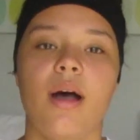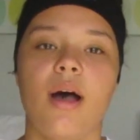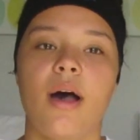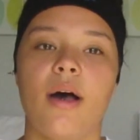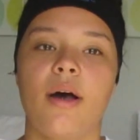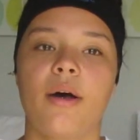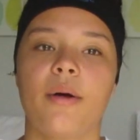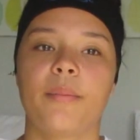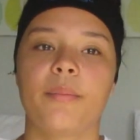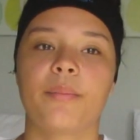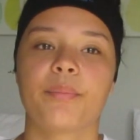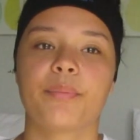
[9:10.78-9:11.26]

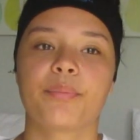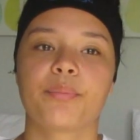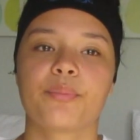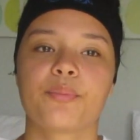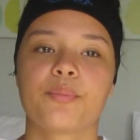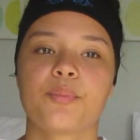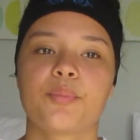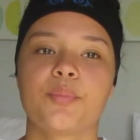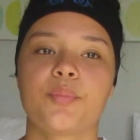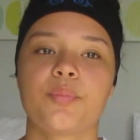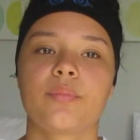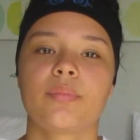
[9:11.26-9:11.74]

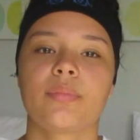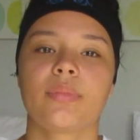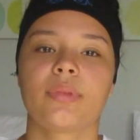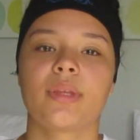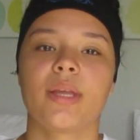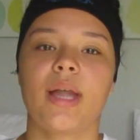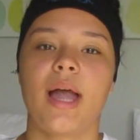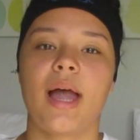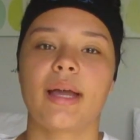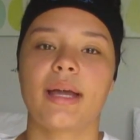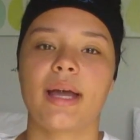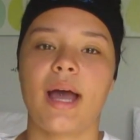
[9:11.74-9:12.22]

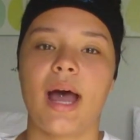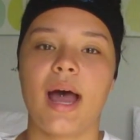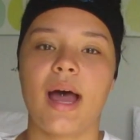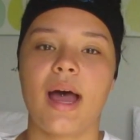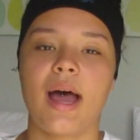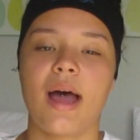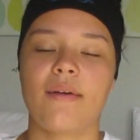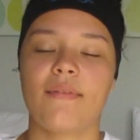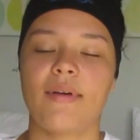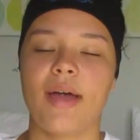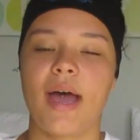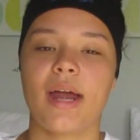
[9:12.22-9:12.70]

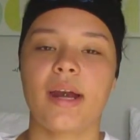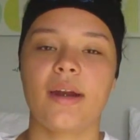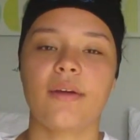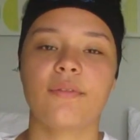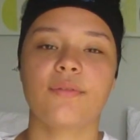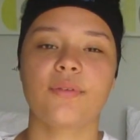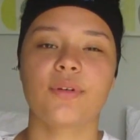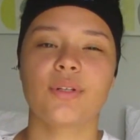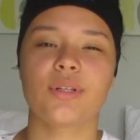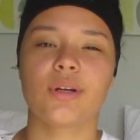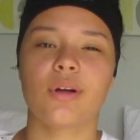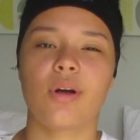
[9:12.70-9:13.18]
I've had
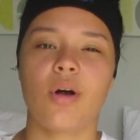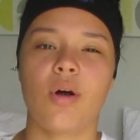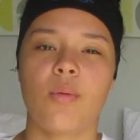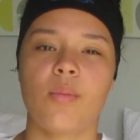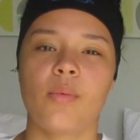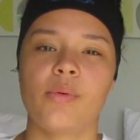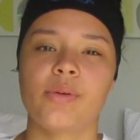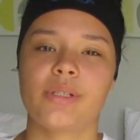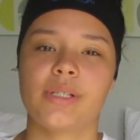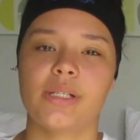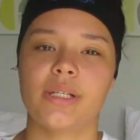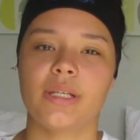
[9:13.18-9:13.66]
it for
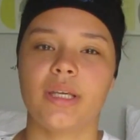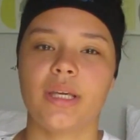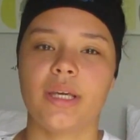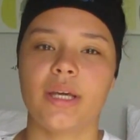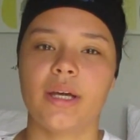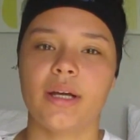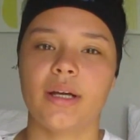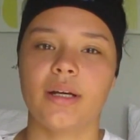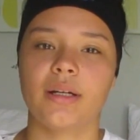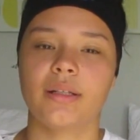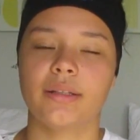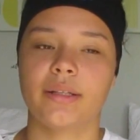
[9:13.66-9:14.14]
almost a
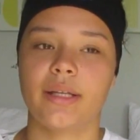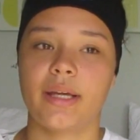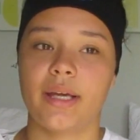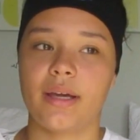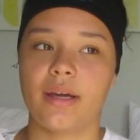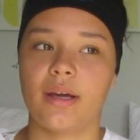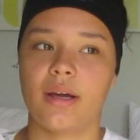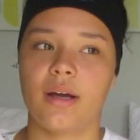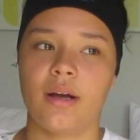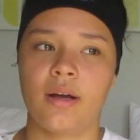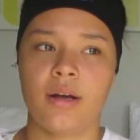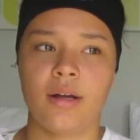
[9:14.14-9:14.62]
year.
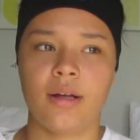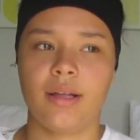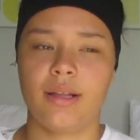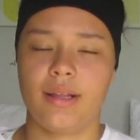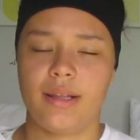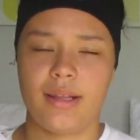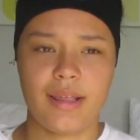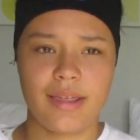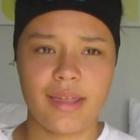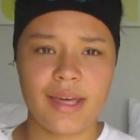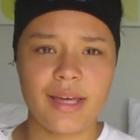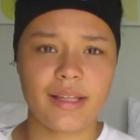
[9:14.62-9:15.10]
Like,
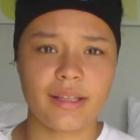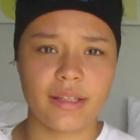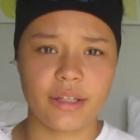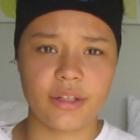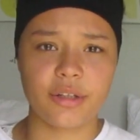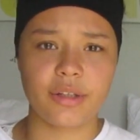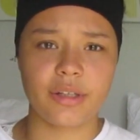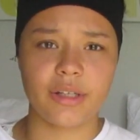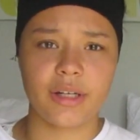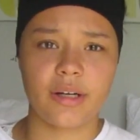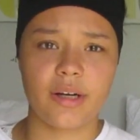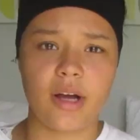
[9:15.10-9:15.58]
I think
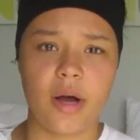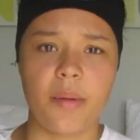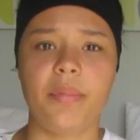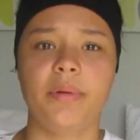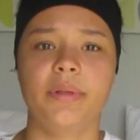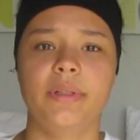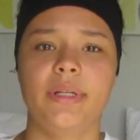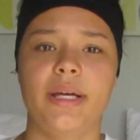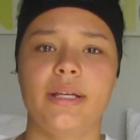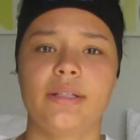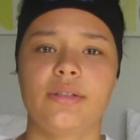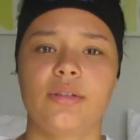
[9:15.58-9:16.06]
literally in a
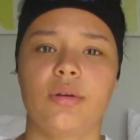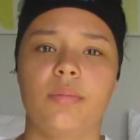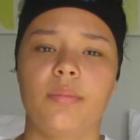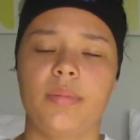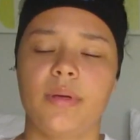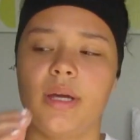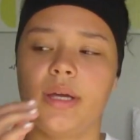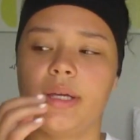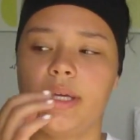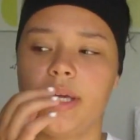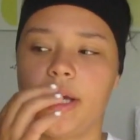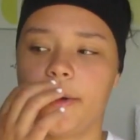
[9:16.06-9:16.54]
couple days it'll
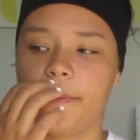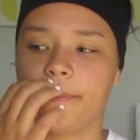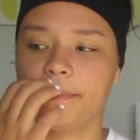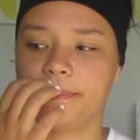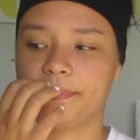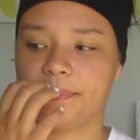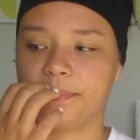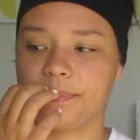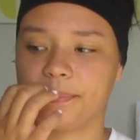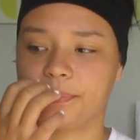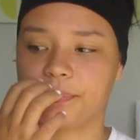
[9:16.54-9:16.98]
be a year.